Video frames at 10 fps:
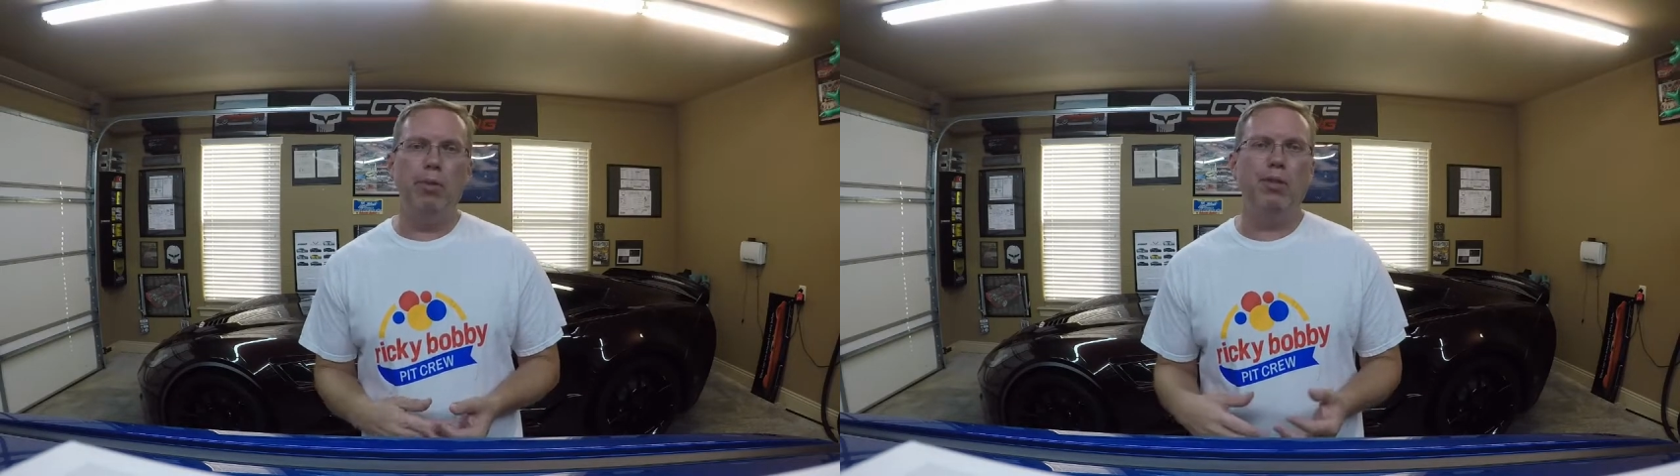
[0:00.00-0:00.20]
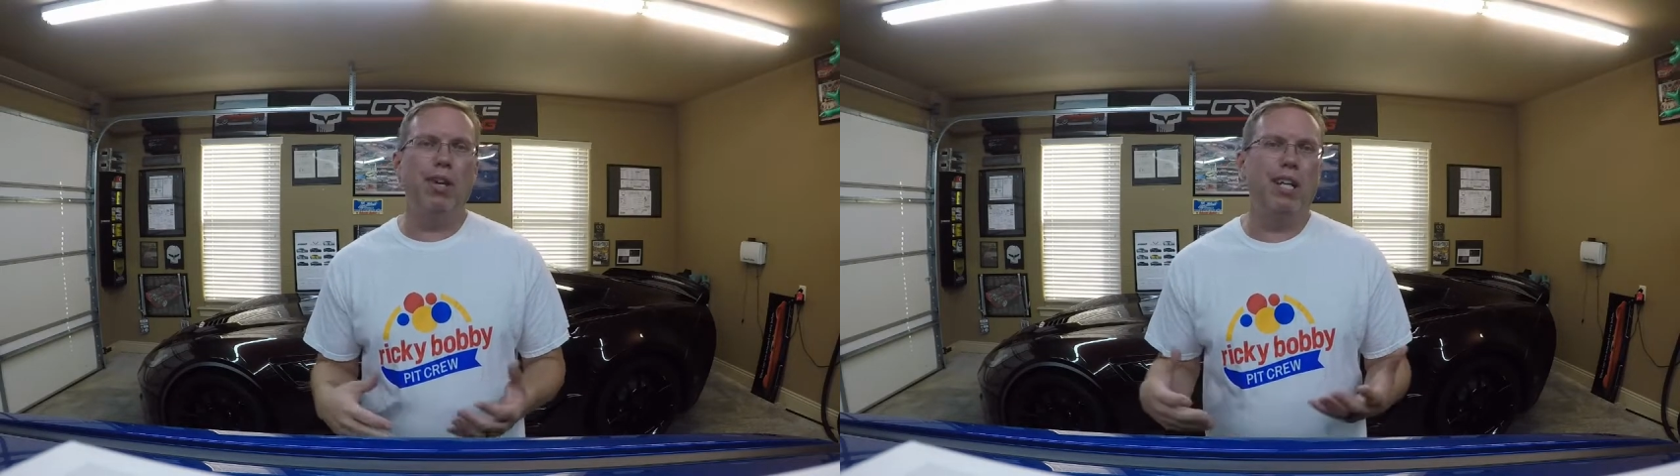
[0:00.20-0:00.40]

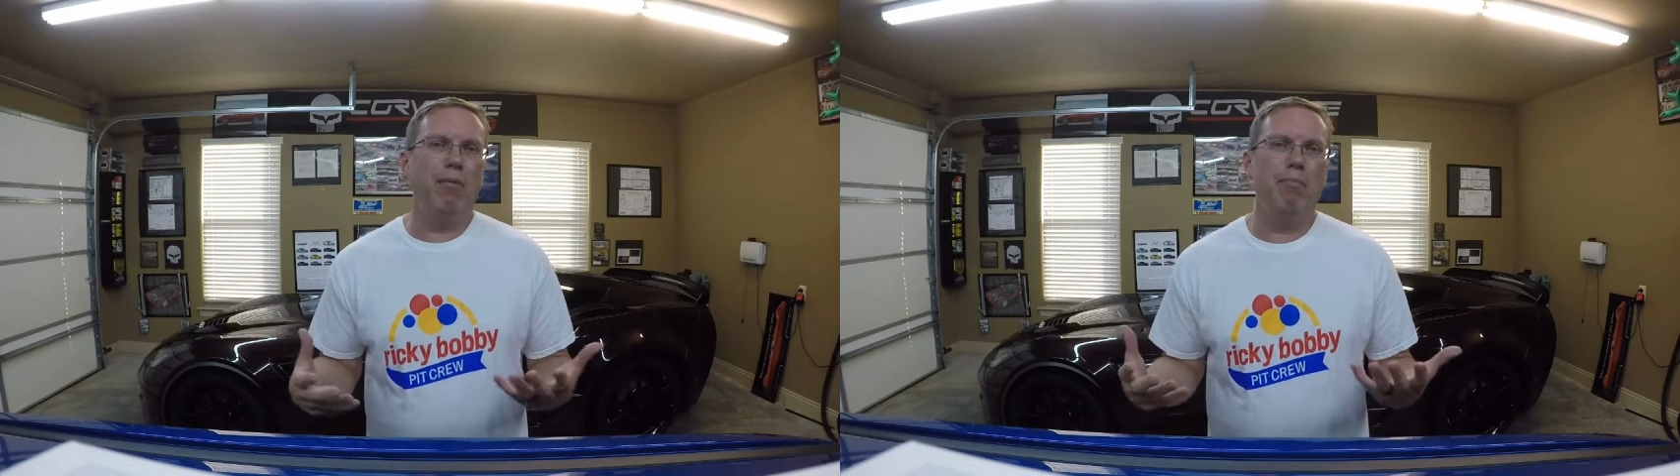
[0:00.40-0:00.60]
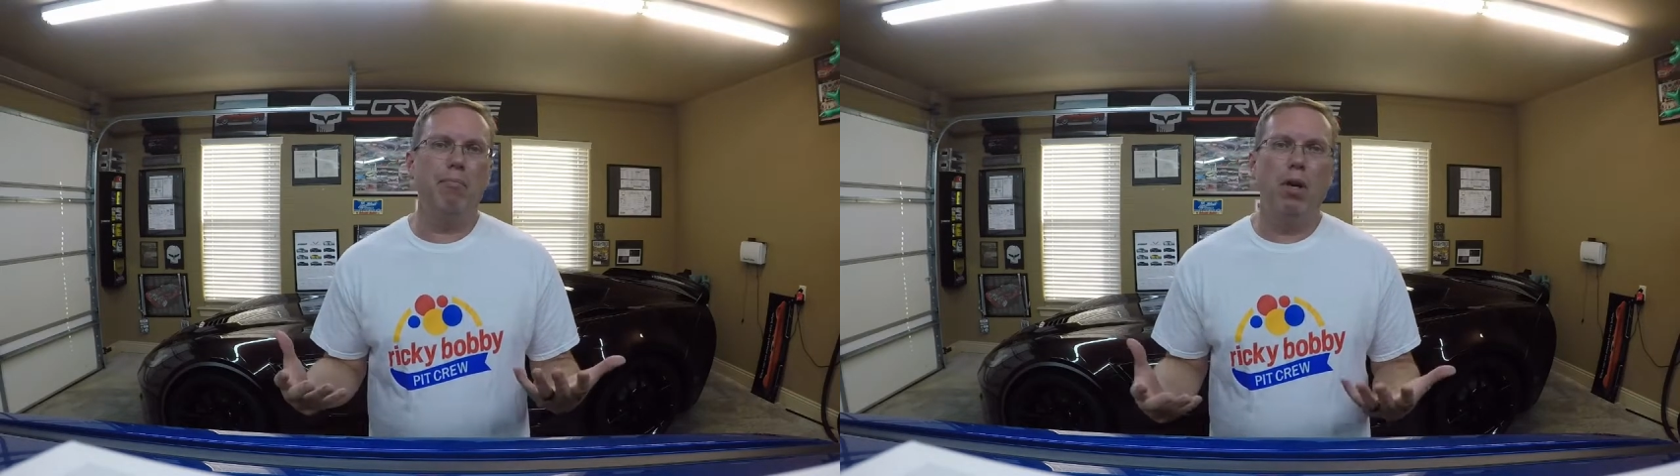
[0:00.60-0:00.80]
you're
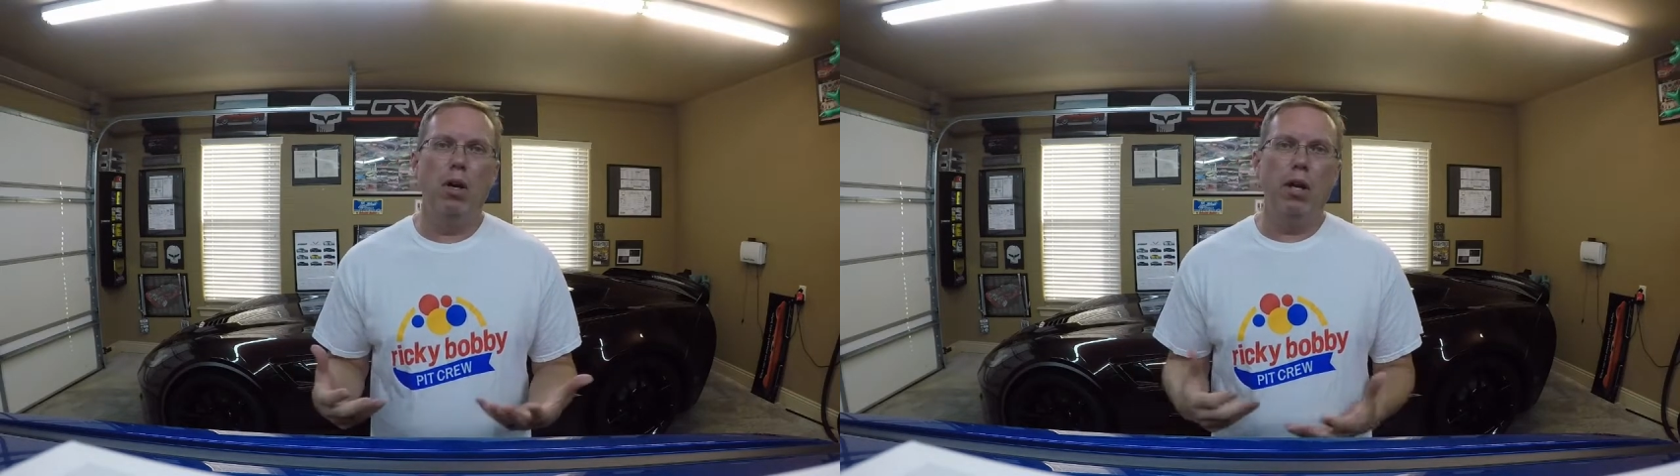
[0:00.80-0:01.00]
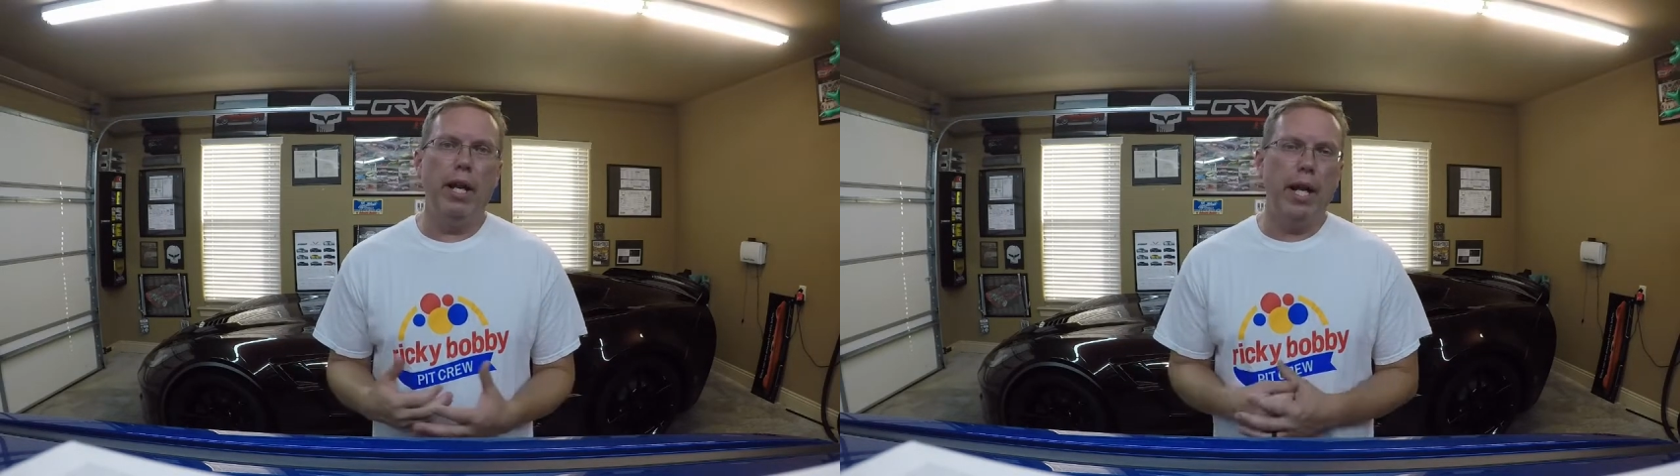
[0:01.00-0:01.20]
talking
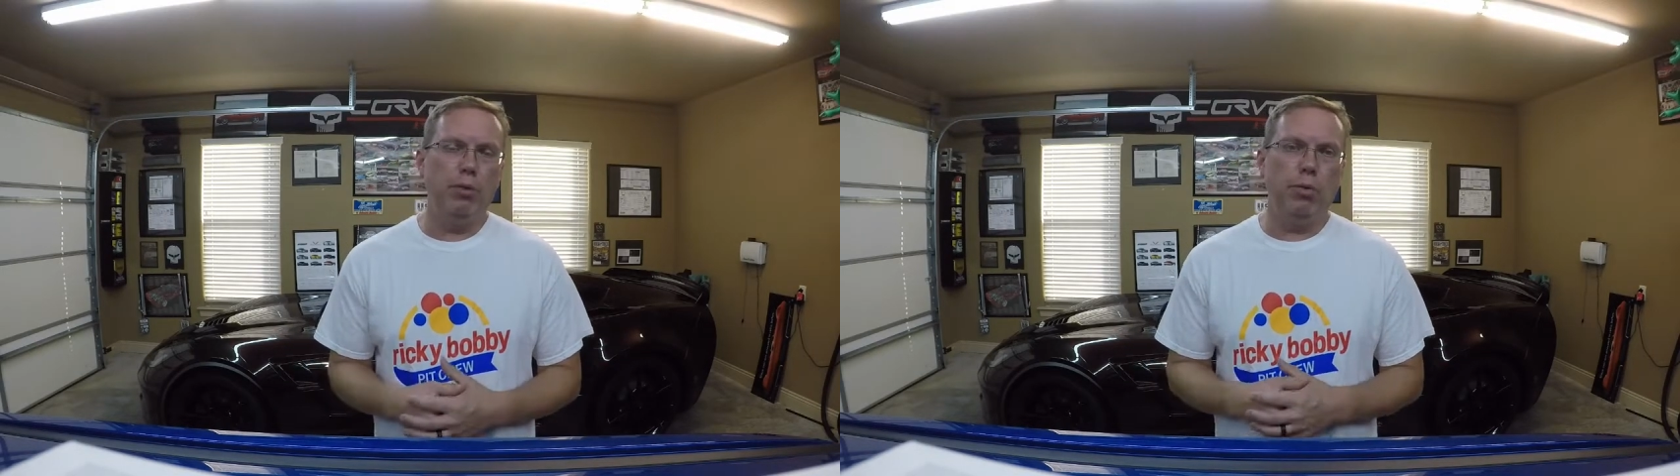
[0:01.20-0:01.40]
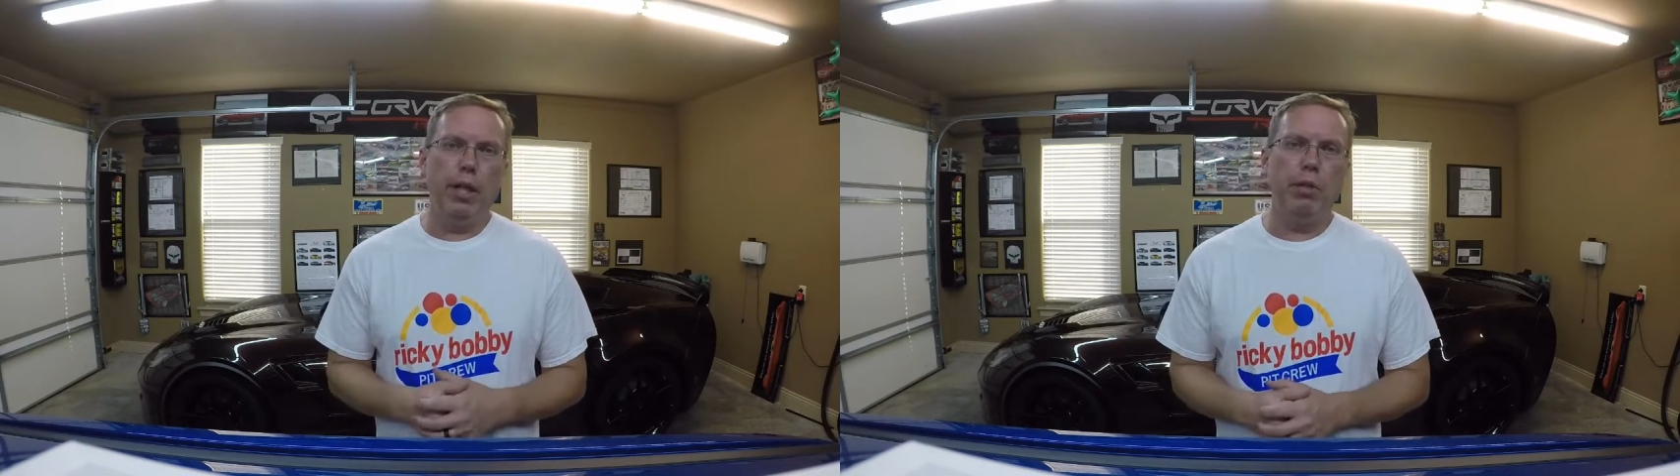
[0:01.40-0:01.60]
on a
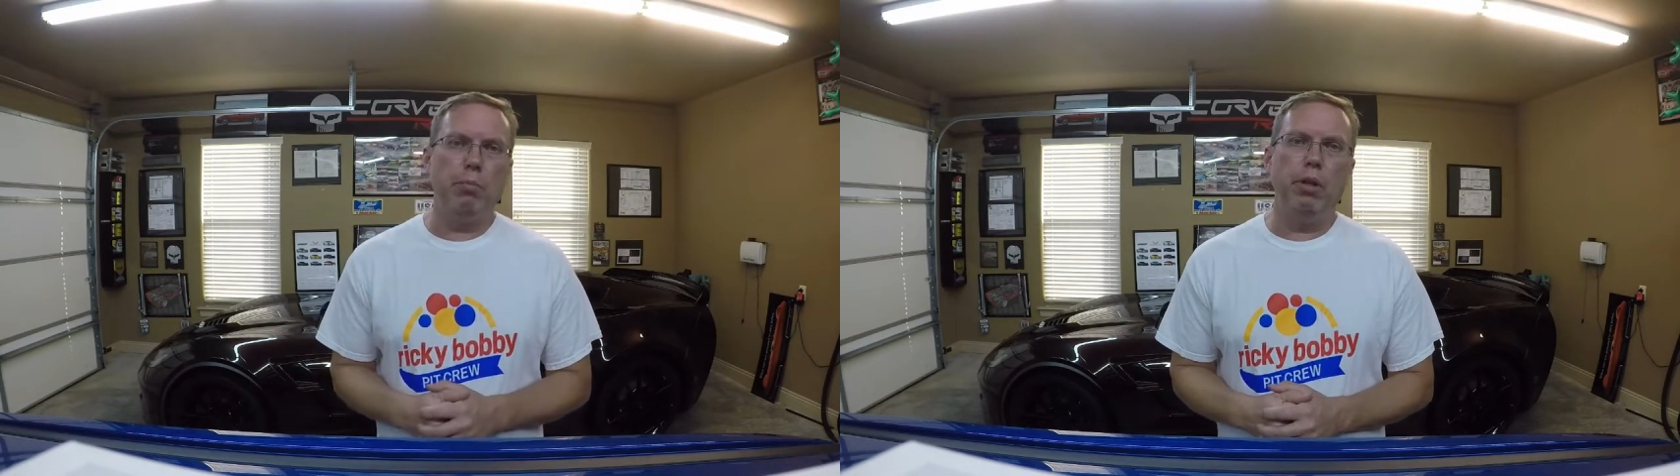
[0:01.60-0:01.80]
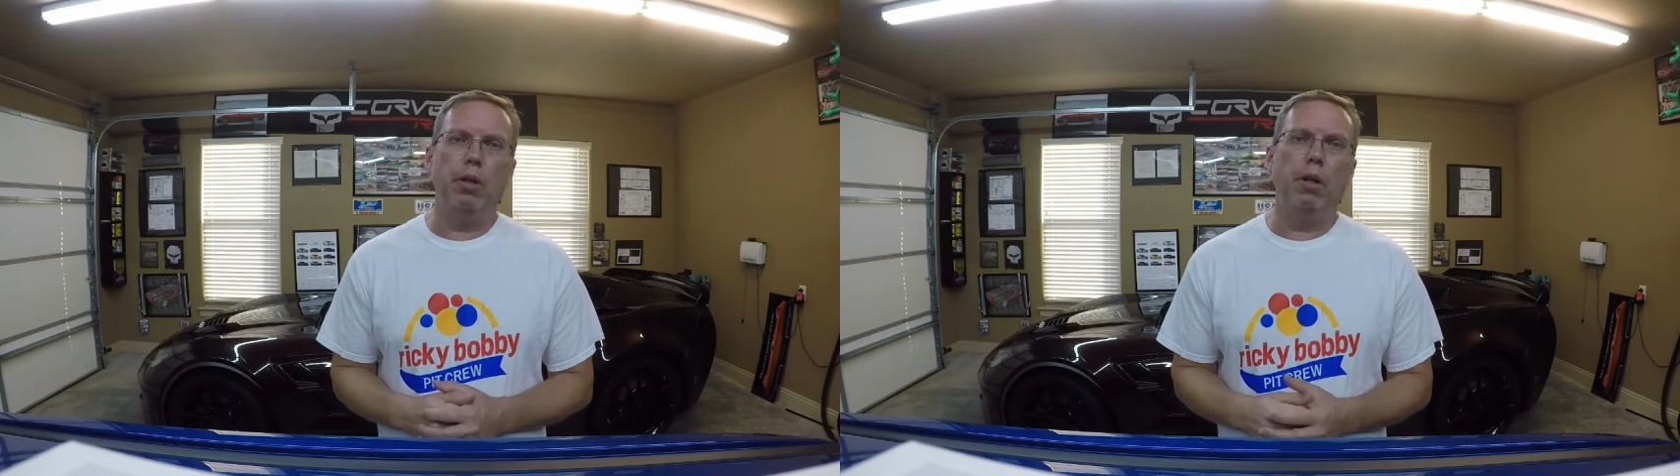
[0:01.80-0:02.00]
naturally aspirated